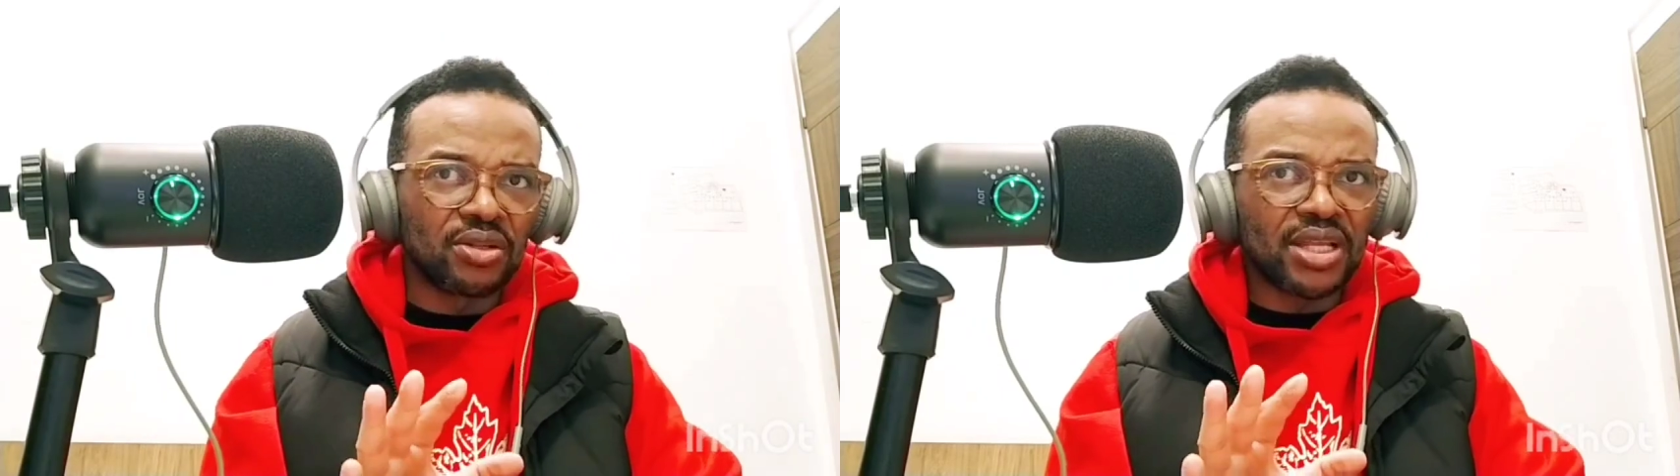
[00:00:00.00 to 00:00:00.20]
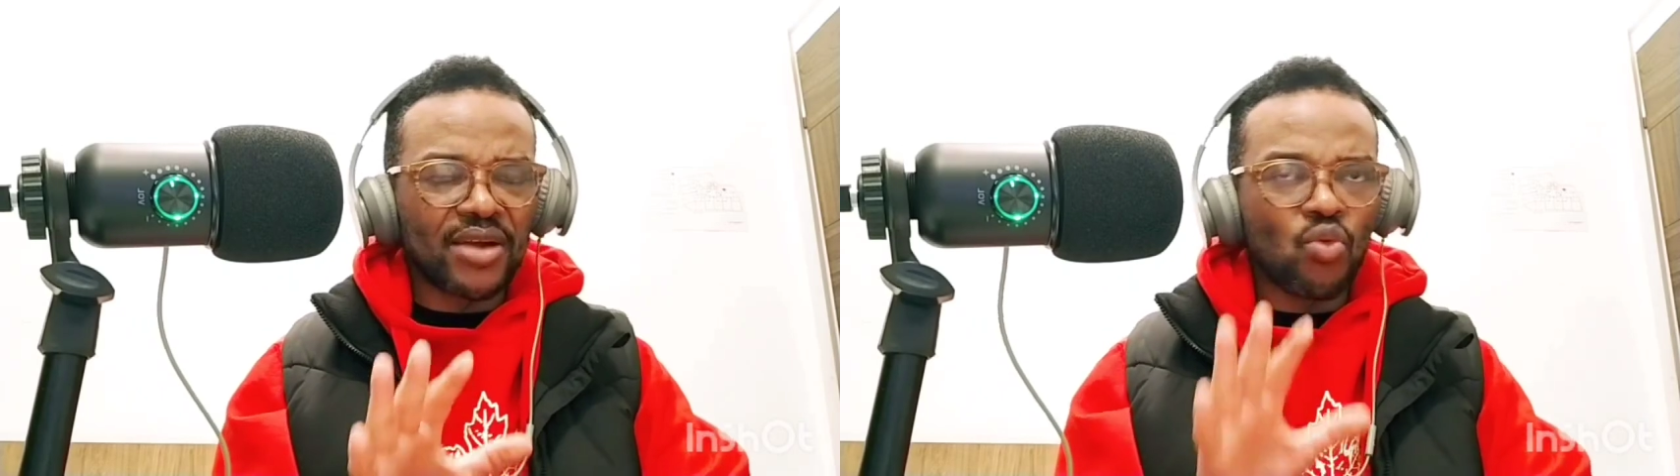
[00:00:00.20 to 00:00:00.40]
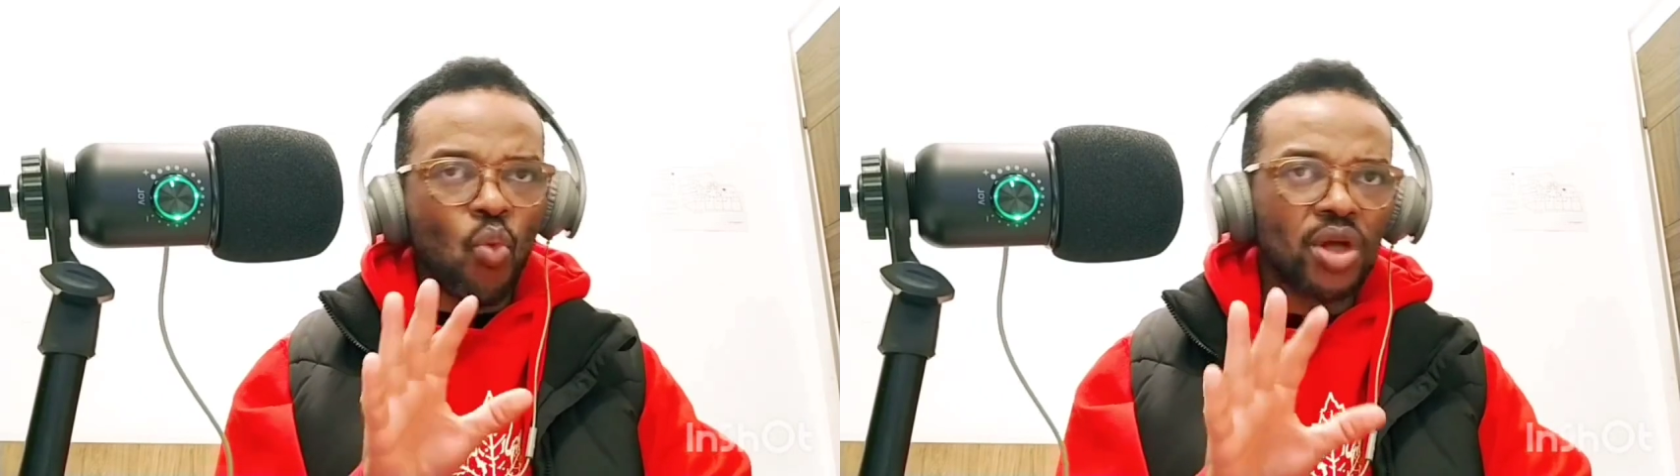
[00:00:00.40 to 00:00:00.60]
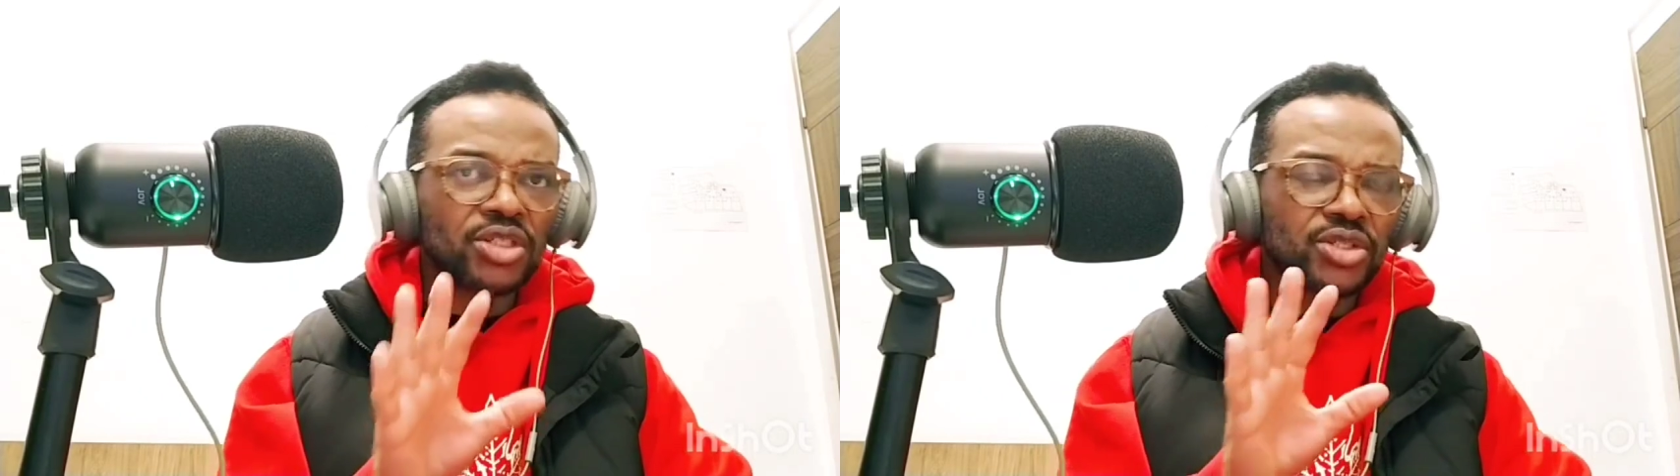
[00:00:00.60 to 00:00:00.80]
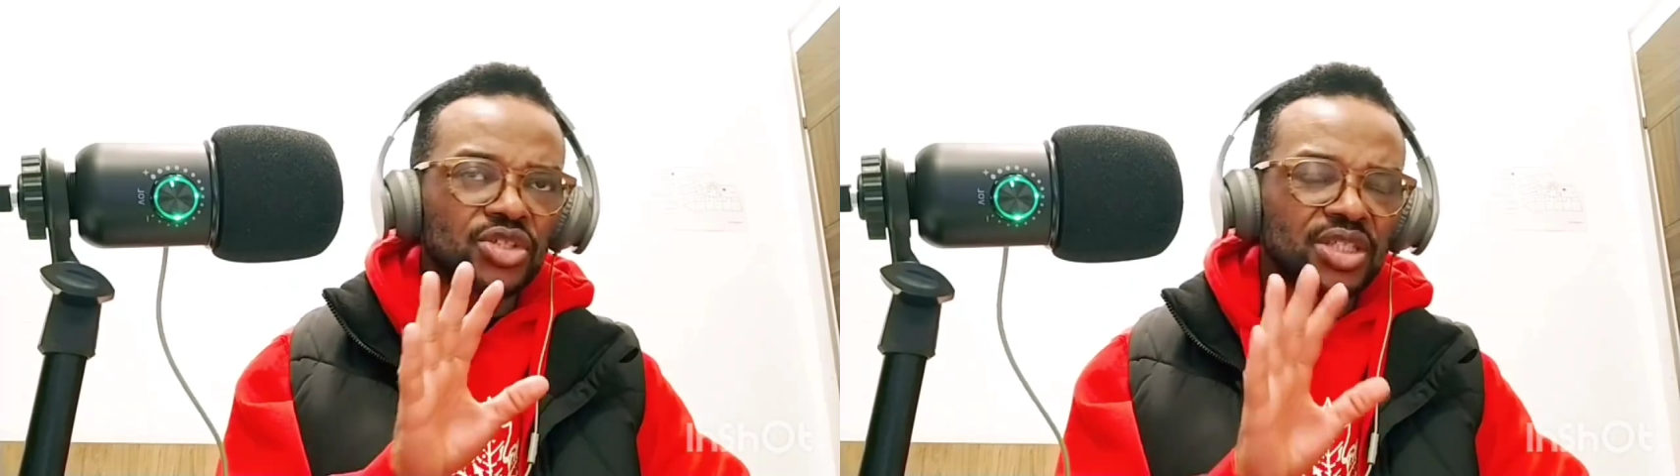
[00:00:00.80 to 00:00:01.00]
like 1
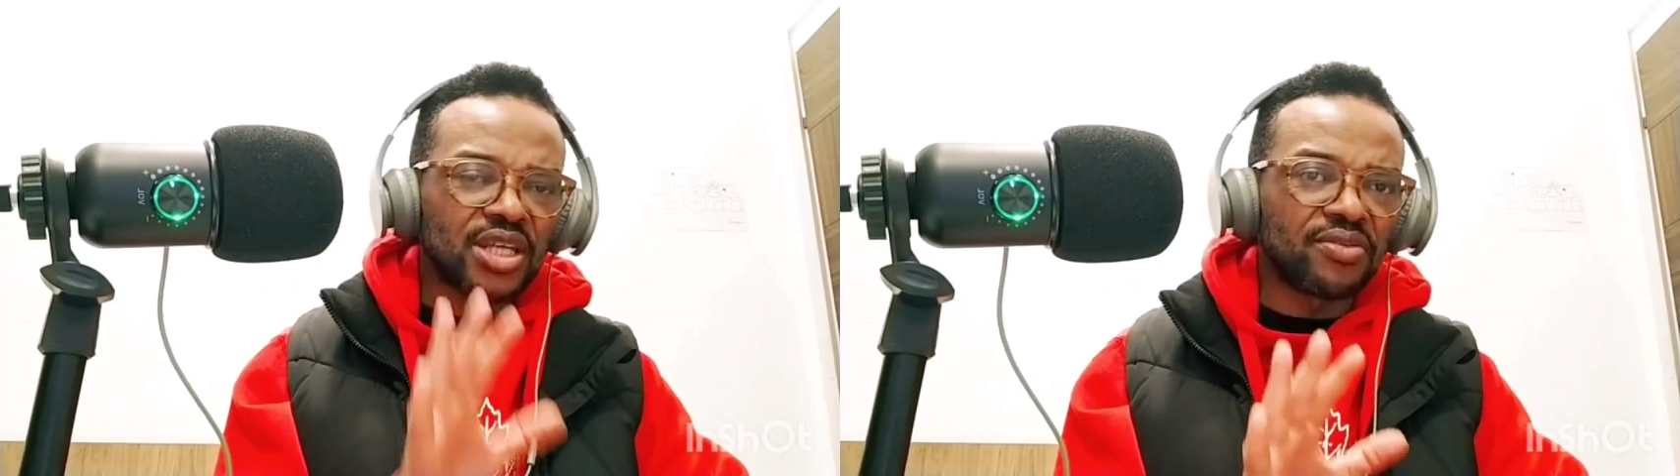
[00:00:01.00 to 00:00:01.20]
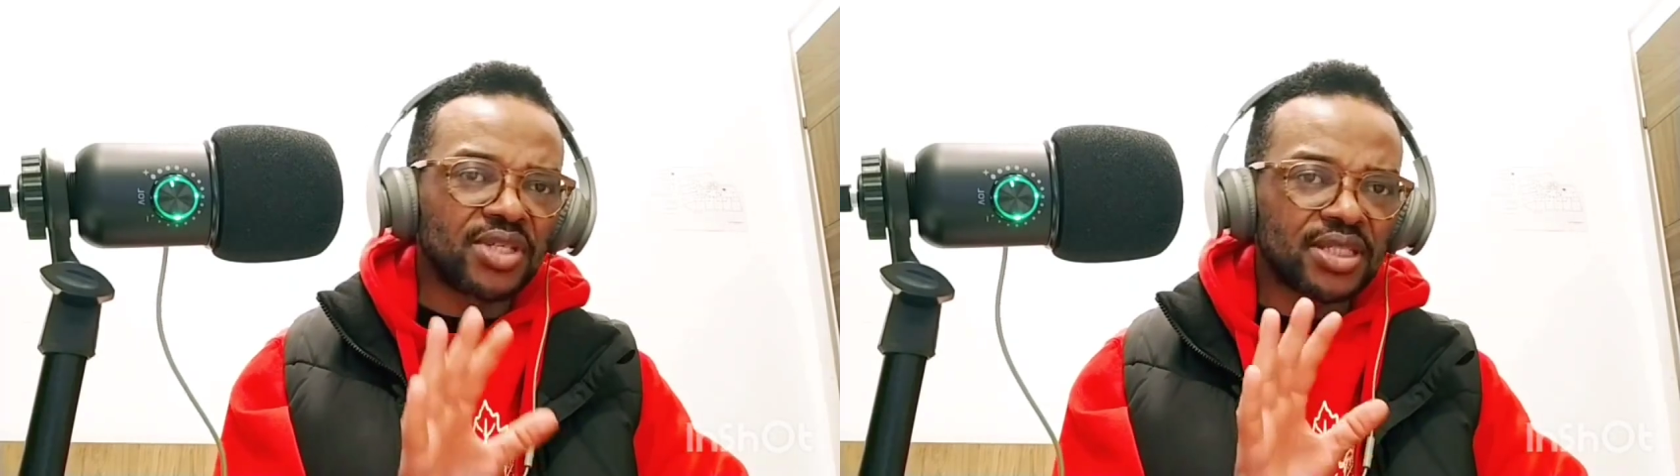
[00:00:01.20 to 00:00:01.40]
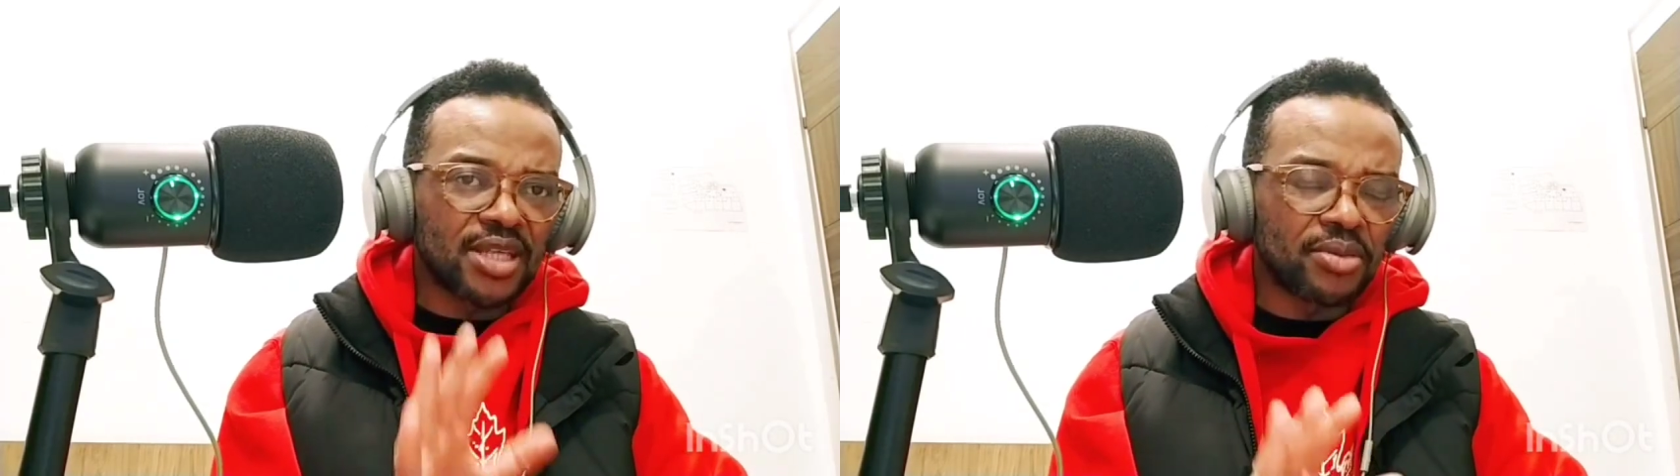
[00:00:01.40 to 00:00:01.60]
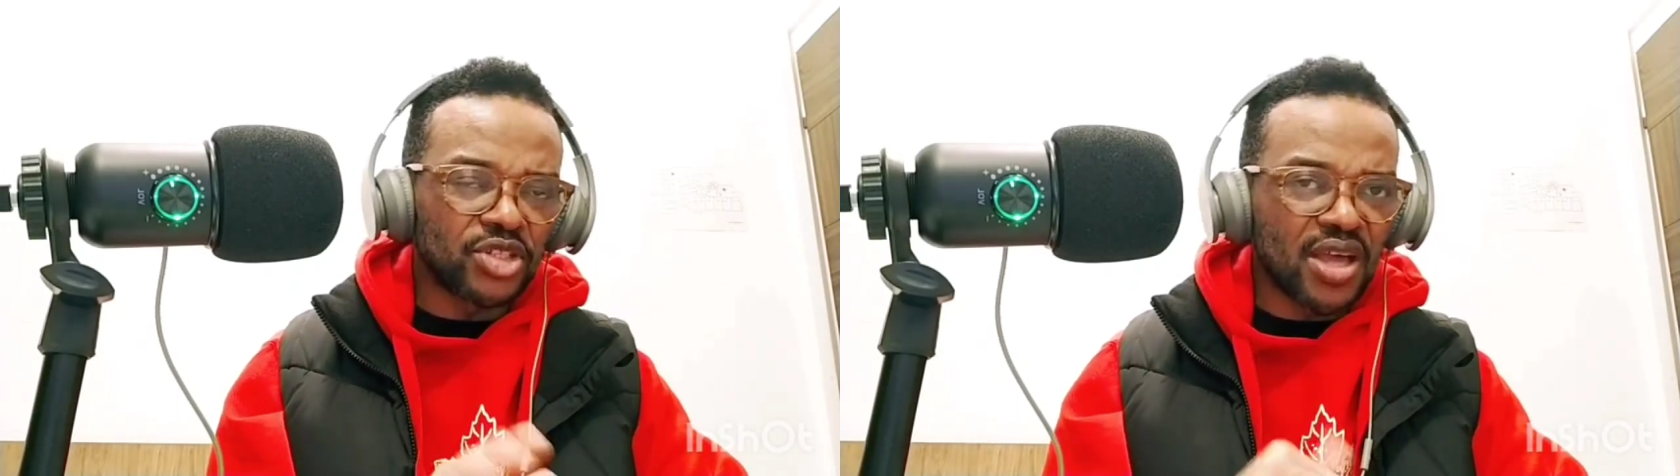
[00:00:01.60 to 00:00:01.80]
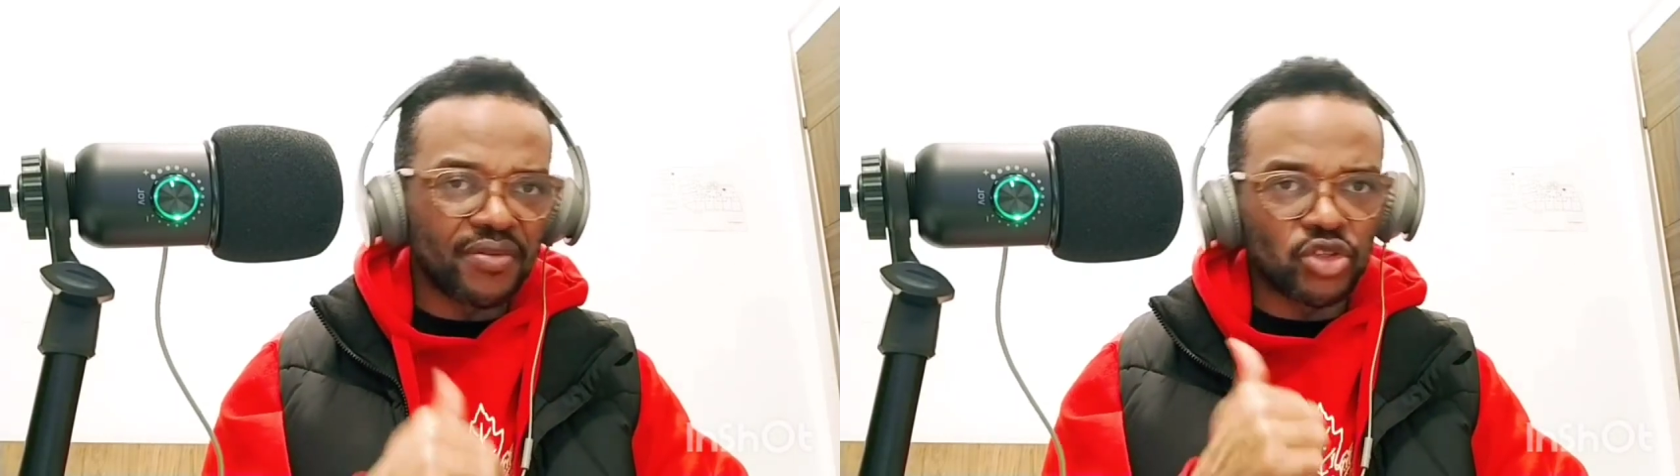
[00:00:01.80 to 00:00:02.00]
to 7 steps
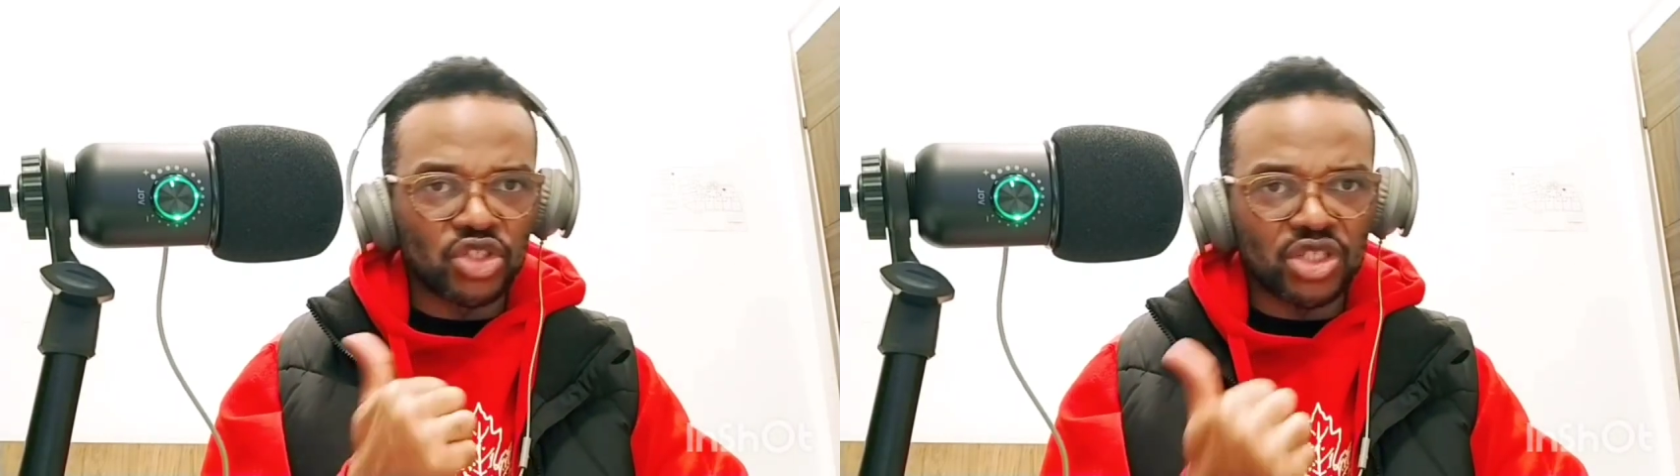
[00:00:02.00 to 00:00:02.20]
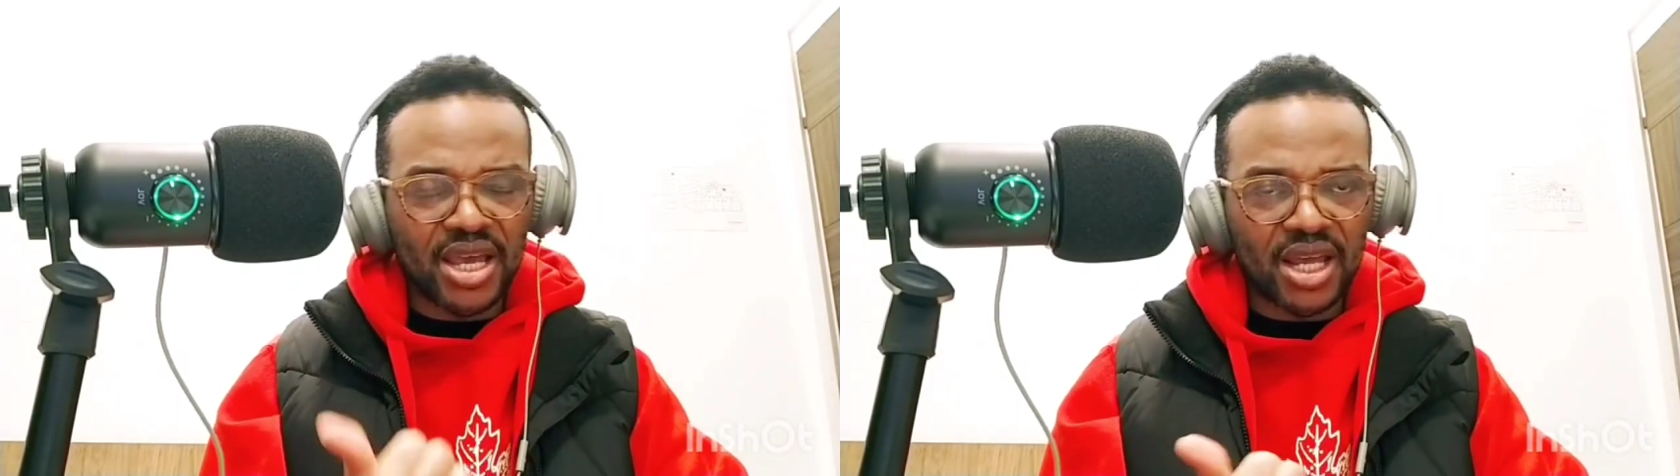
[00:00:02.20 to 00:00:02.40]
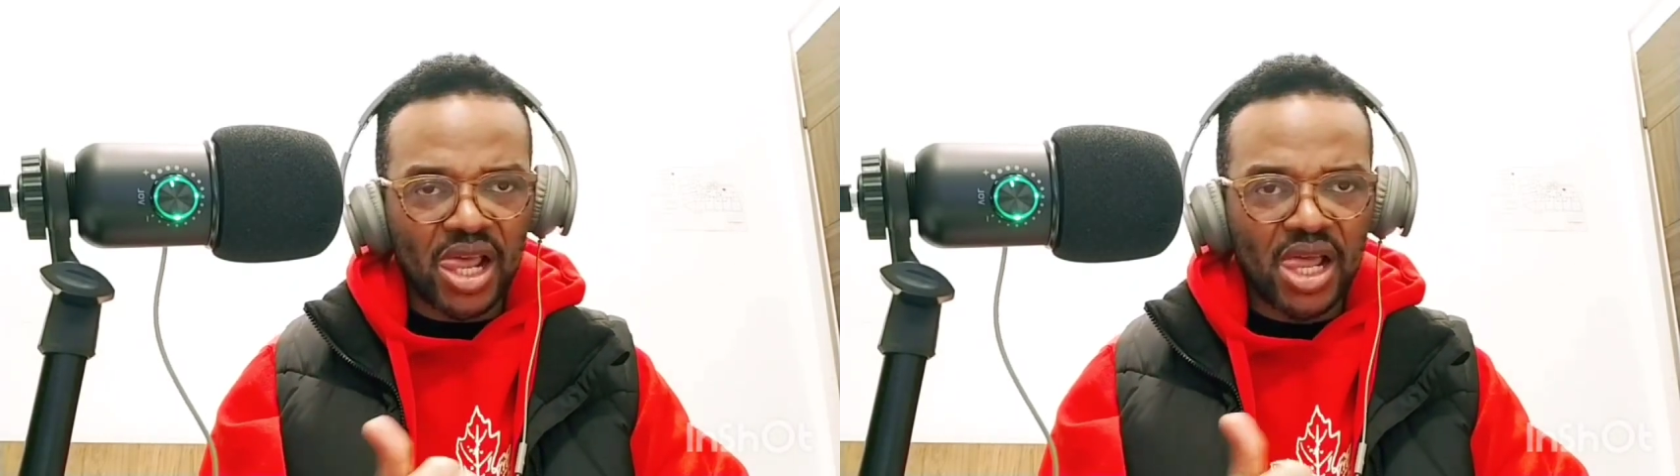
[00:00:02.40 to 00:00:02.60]
you have to take